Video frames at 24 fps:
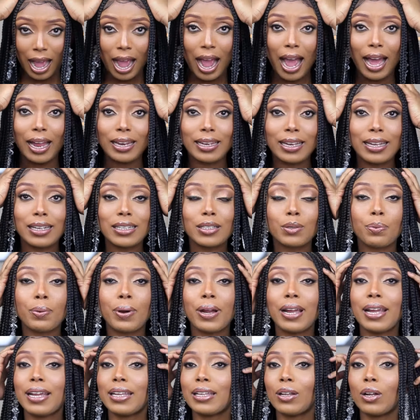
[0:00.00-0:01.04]
and then
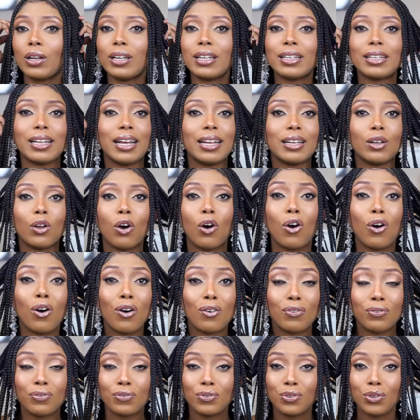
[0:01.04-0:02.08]
spray it on it and
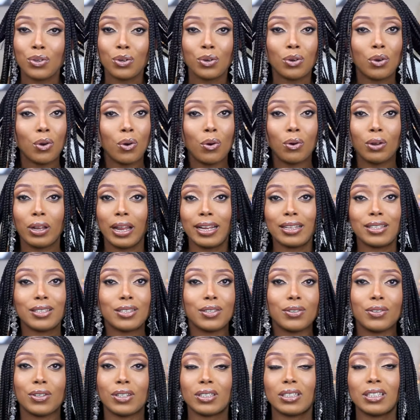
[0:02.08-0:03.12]
off you go, like
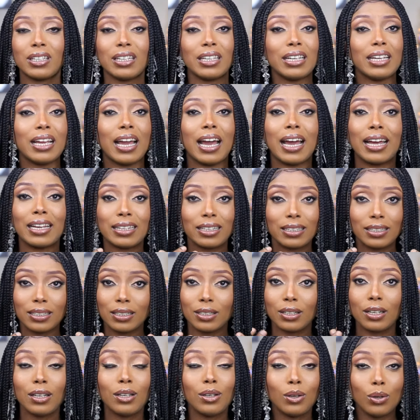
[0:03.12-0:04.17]
seriously. And
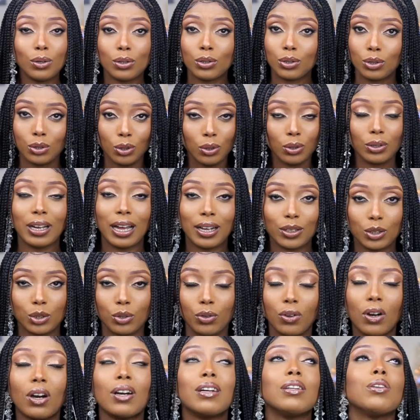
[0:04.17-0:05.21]
it looks so
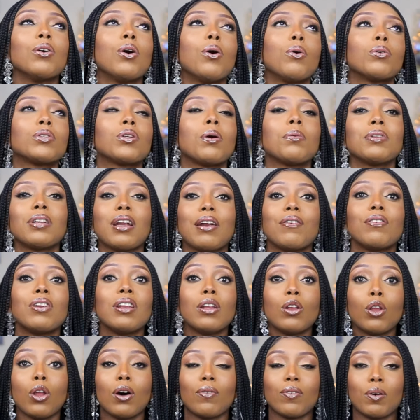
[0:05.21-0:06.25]
natural. You know, something I
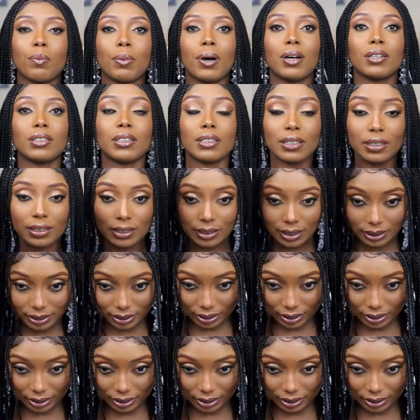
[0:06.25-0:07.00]
really love about it is the